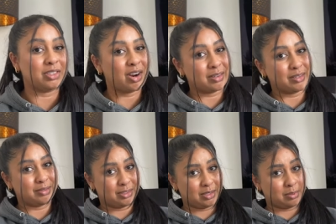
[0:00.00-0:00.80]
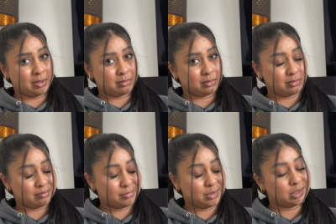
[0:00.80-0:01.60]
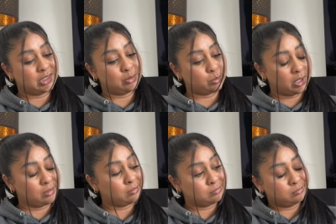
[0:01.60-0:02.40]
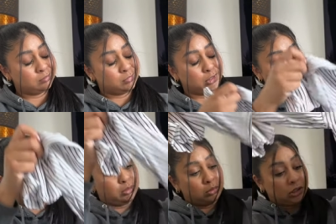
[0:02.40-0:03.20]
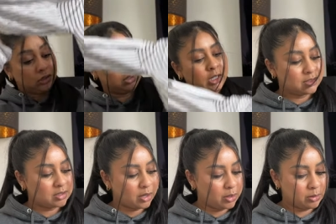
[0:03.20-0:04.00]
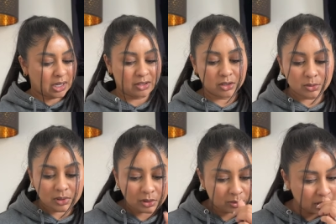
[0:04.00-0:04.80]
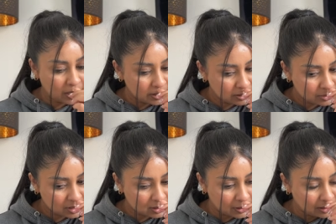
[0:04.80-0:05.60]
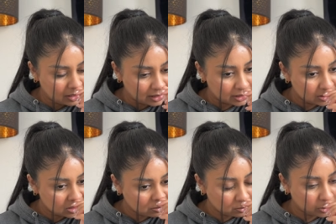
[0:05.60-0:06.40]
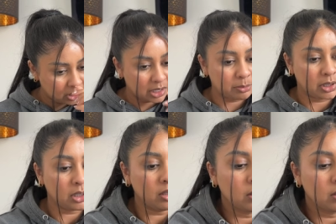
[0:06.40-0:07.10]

Zara for six pounds. Since when? Since when? So yeah, those were the three items I spent, guys. I'm pretty happy.